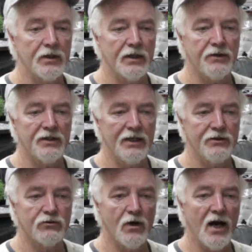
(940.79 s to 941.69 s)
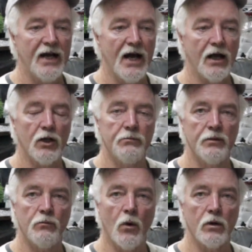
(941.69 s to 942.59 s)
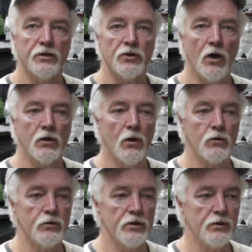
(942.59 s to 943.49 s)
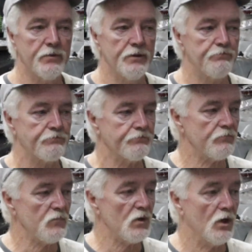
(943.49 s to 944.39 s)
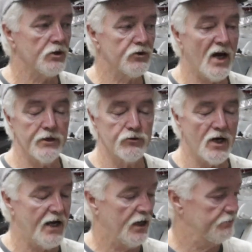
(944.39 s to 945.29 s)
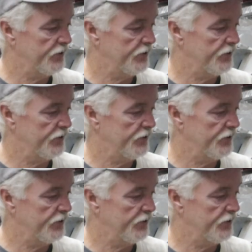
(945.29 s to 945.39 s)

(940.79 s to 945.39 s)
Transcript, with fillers: I think they dry out a little bit more on a charcoal grill, but or try to dry out.